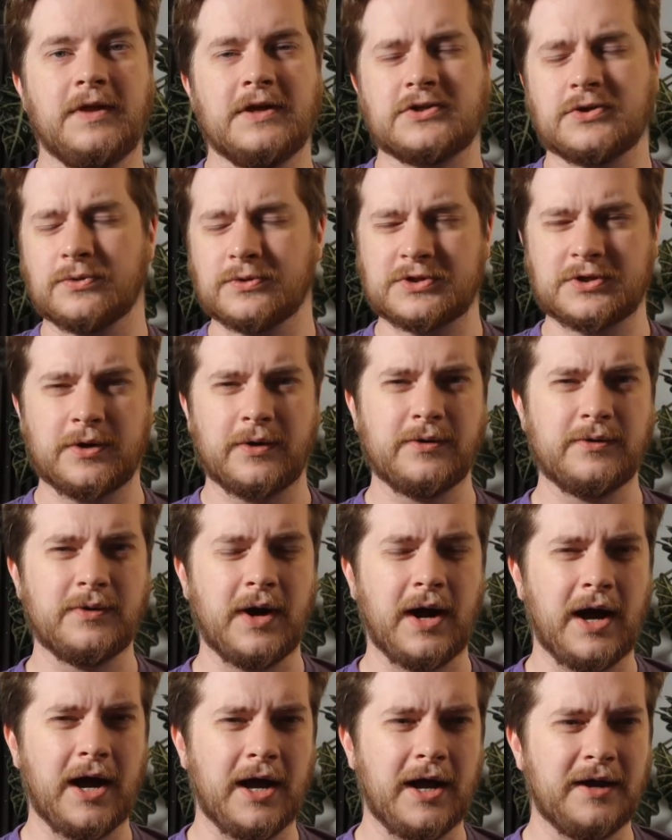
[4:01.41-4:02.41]
There's also
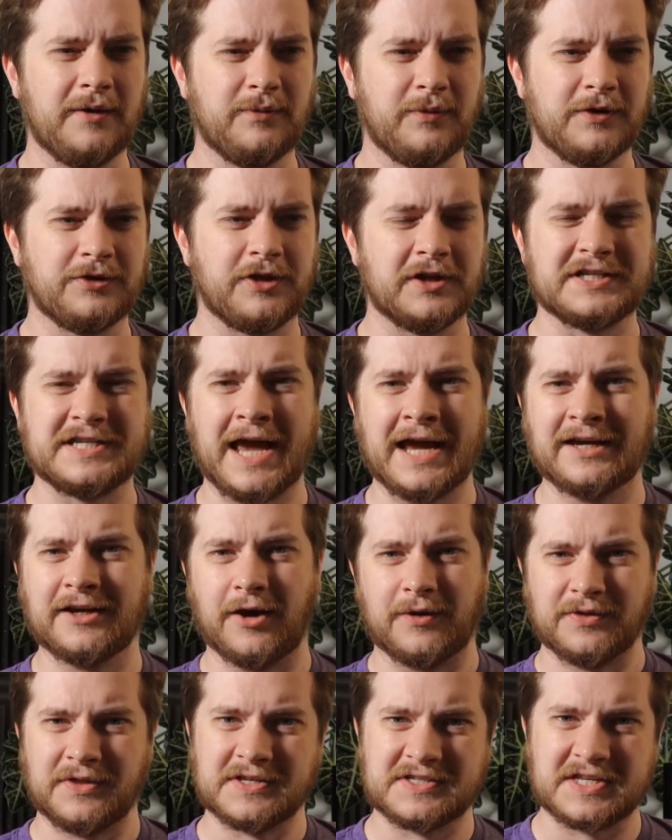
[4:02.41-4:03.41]
uh, with the
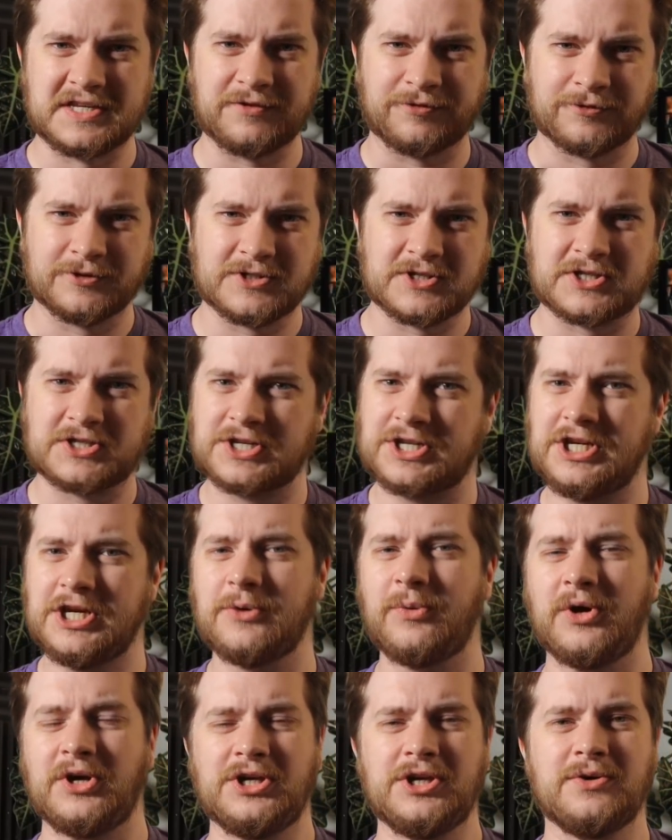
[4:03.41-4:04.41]
dango, there's a different
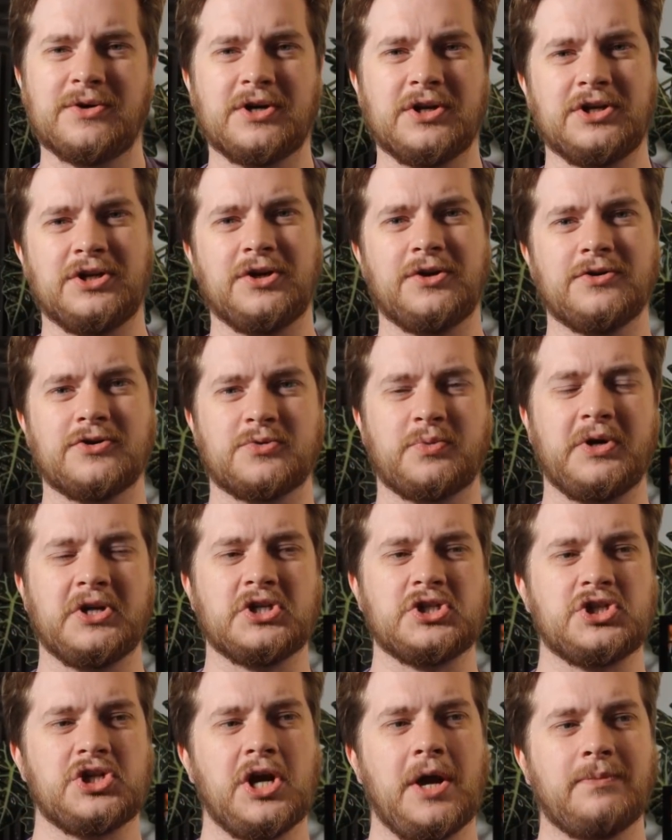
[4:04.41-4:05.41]
skewer you can use,
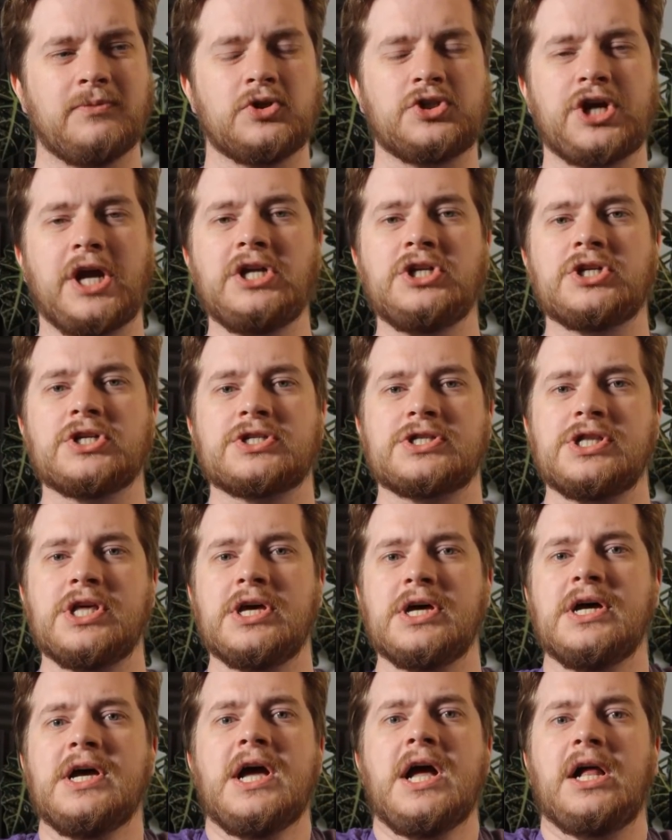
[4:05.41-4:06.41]
which um, changes
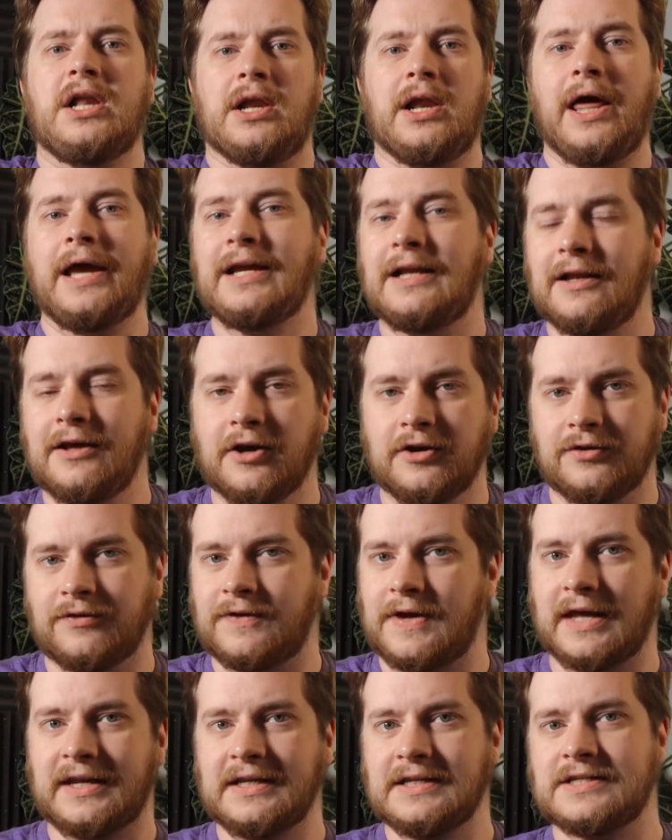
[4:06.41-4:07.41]
the likelihood
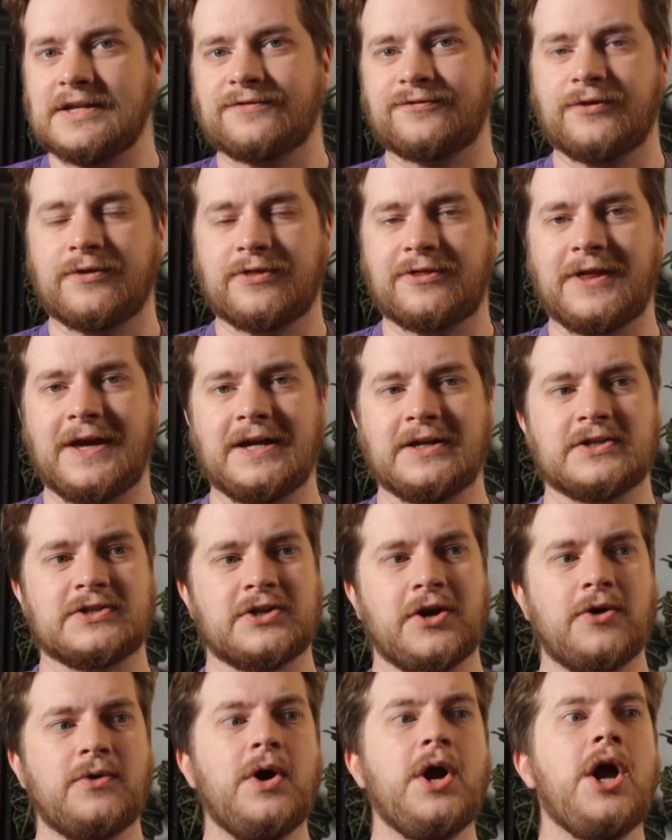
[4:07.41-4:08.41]
of getting different things.
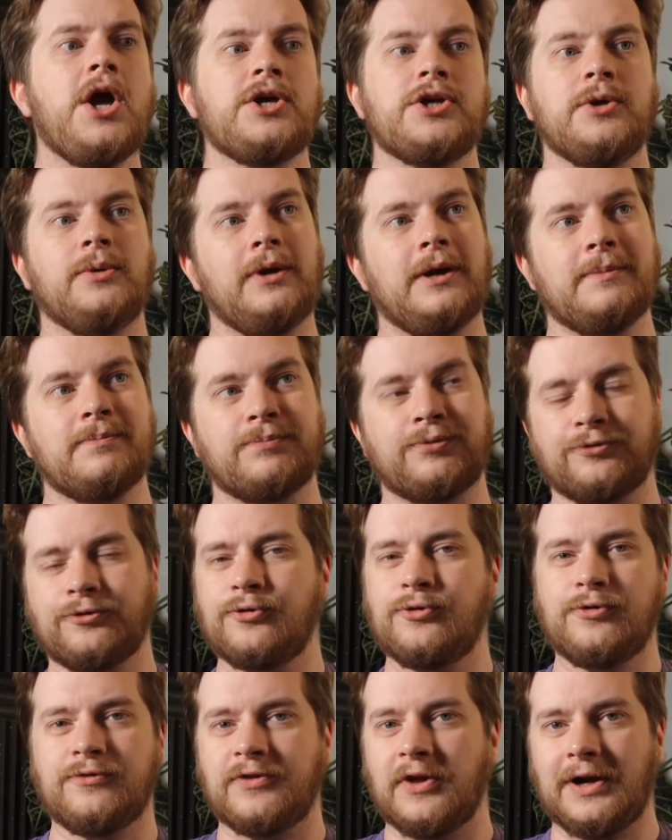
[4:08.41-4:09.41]
So you will
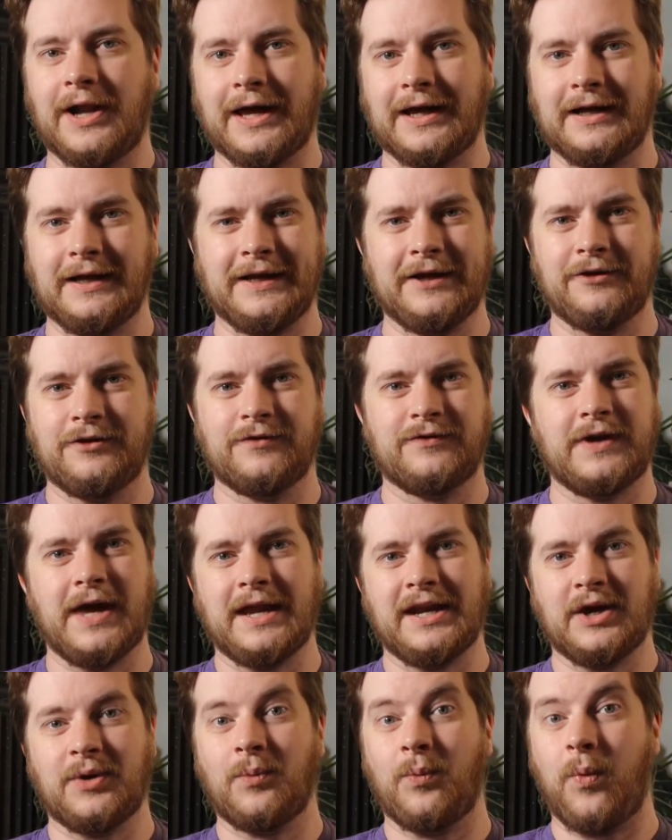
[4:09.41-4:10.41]
improve the likelihood of
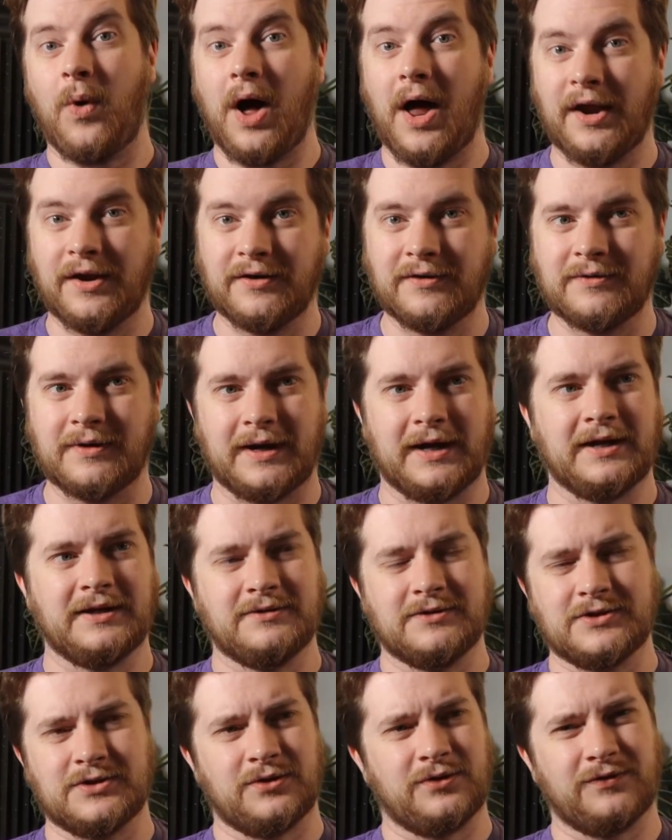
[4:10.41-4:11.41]
getting one
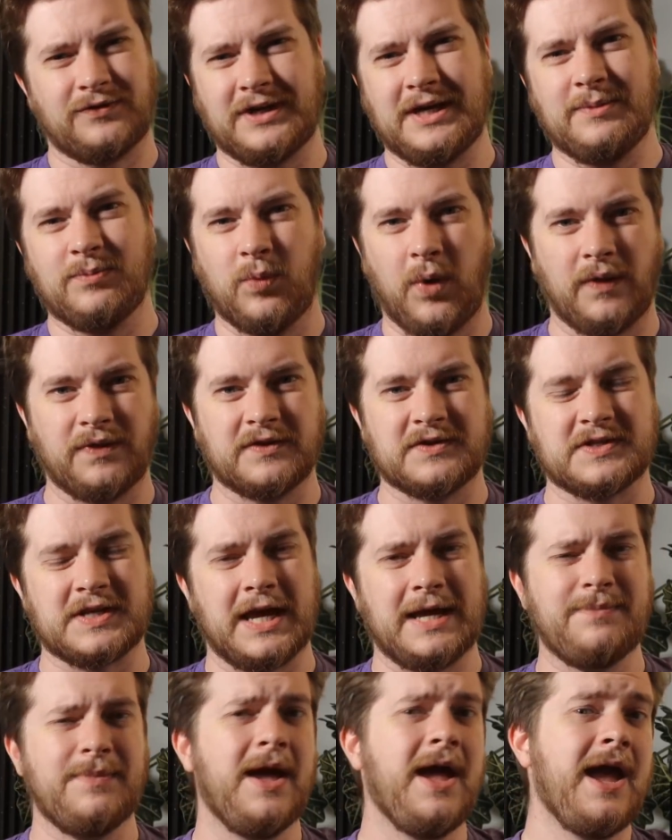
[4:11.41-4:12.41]
and sort of keep one the
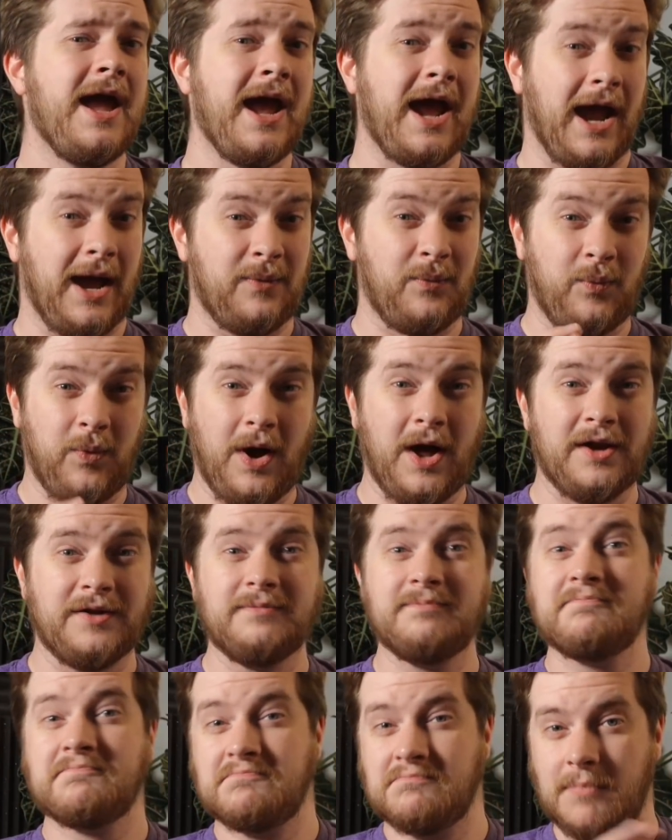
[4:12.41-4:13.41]
same, and
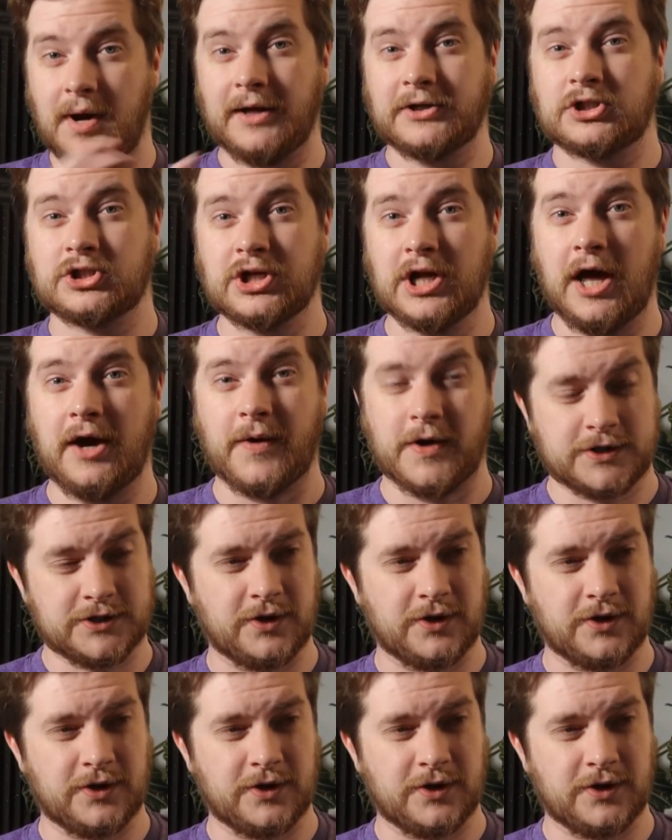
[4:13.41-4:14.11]
one much lower.